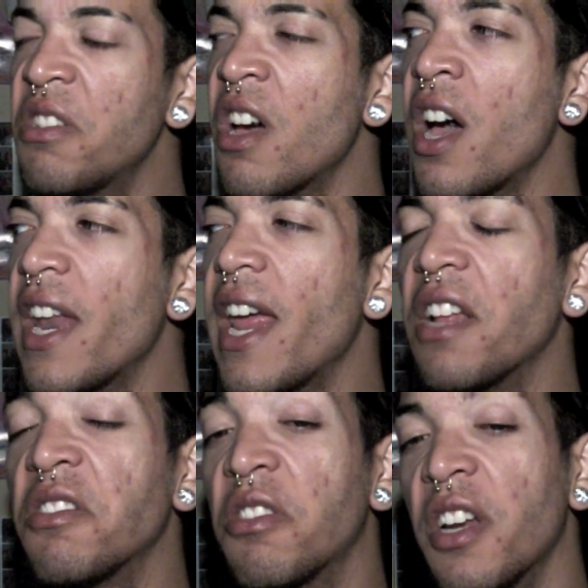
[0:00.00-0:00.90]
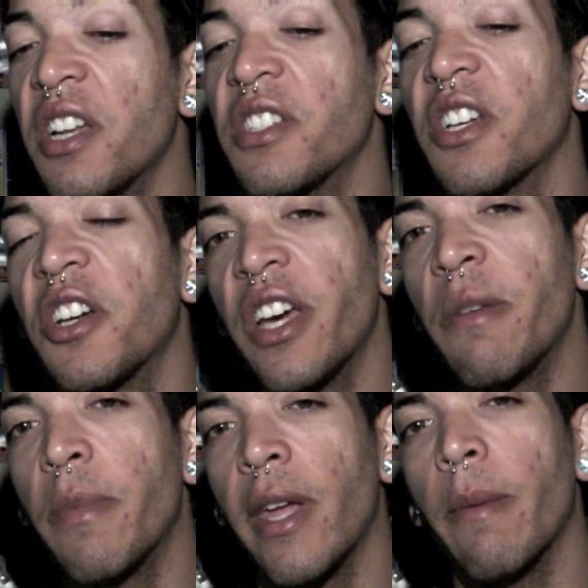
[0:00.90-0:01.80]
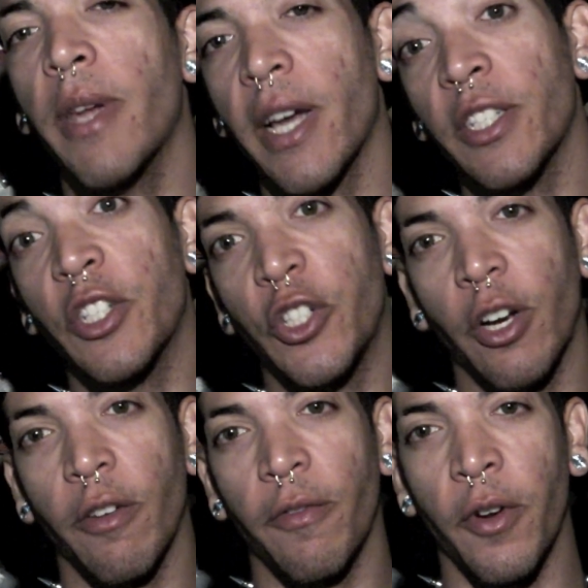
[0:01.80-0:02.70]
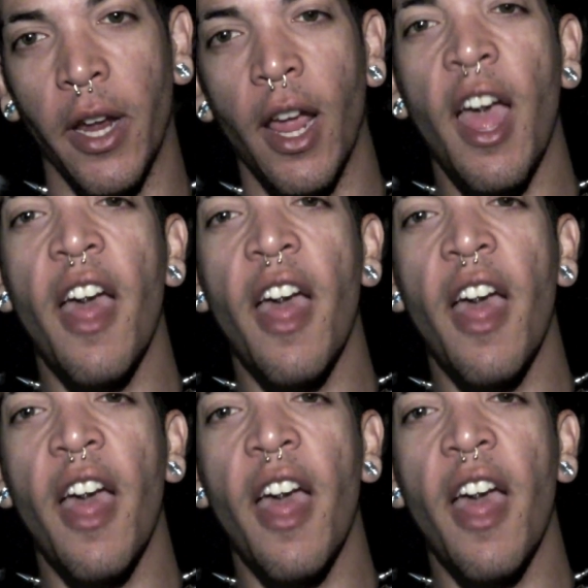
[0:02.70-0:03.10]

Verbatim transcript: not as good as it could be because it's sugar free.